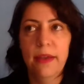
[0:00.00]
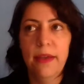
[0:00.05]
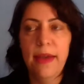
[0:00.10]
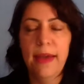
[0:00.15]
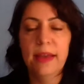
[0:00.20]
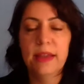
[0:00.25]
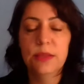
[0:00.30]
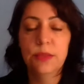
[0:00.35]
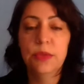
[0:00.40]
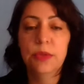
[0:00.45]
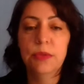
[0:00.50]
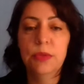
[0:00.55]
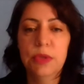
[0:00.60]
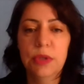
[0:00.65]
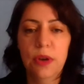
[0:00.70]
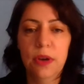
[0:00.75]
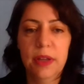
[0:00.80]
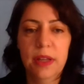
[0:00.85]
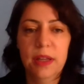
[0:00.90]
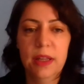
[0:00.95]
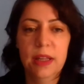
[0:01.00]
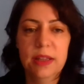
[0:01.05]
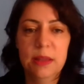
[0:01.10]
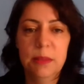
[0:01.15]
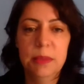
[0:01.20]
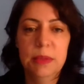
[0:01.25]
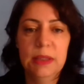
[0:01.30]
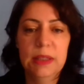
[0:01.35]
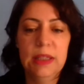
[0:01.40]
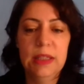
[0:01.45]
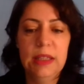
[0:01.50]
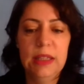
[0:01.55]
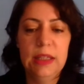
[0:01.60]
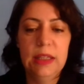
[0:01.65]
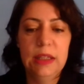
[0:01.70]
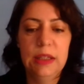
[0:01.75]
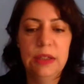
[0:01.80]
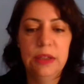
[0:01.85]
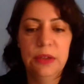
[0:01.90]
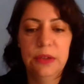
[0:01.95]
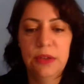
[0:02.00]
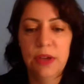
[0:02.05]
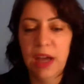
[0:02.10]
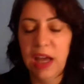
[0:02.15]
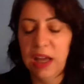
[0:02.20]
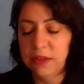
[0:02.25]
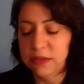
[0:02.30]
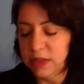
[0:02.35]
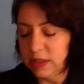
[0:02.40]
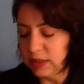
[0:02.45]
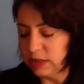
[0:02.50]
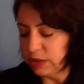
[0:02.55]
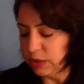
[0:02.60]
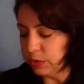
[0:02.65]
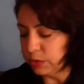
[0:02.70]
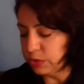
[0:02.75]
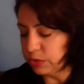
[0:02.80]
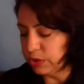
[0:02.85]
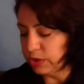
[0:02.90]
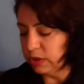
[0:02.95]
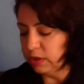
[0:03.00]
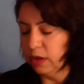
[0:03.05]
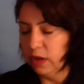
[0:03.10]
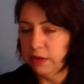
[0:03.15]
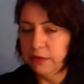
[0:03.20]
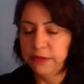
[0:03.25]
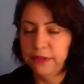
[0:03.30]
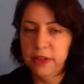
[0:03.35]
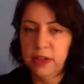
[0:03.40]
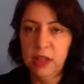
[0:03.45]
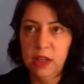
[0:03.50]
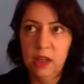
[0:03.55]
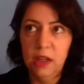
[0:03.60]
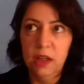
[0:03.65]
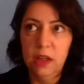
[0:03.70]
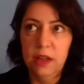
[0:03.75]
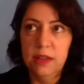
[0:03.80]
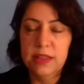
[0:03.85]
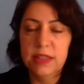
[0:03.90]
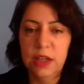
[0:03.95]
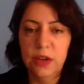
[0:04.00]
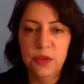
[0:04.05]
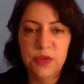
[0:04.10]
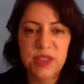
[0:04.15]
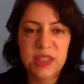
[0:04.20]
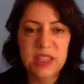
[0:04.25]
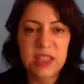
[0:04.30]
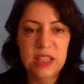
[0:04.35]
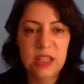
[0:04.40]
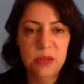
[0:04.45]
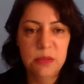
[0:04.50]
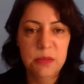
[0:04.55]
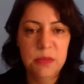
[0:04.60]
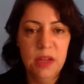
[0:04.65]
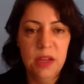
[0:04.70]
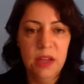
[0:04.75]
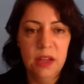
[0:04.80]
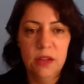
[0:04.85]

as we were talking at the beginning, you have this notion of self-esteem.